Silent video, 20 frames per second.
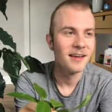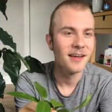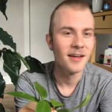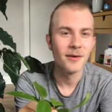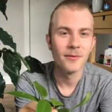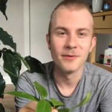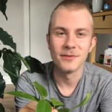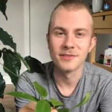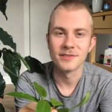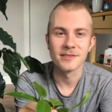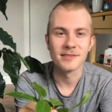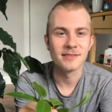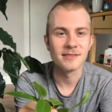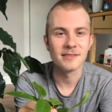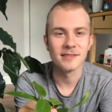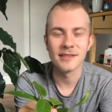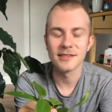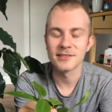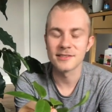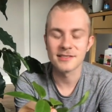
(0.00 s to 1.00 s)
it was
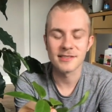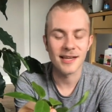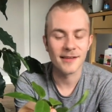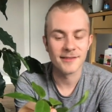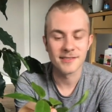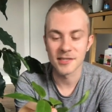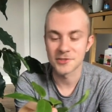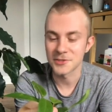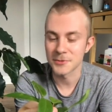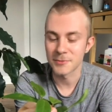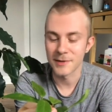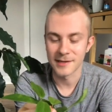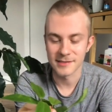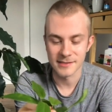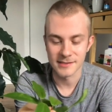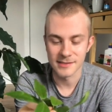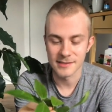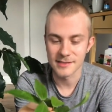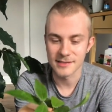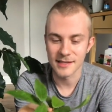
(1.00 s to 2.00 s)
just, they just had such a
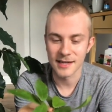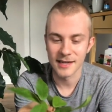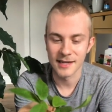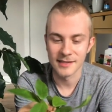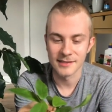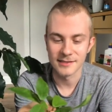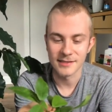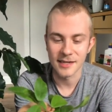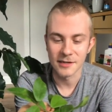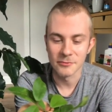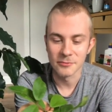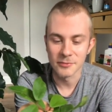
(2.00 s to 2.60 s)
presence, and I